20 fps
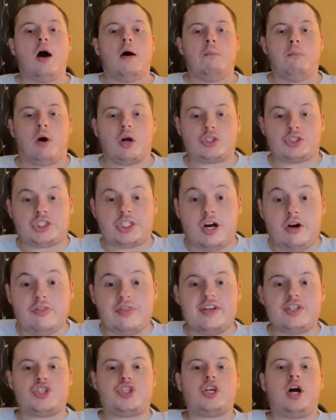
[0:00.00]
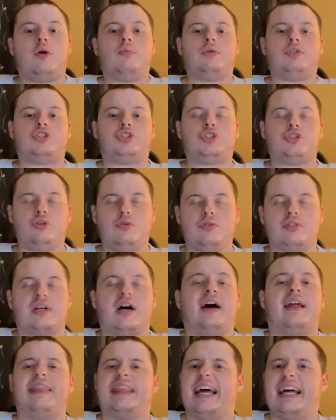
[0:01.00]
Marcel the Shell with Shoes
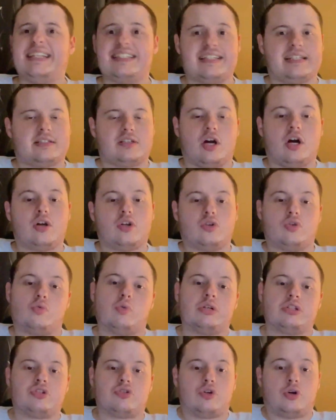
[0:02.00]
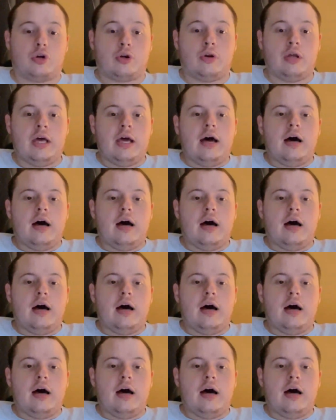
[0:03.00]
On, that's a tongue twister.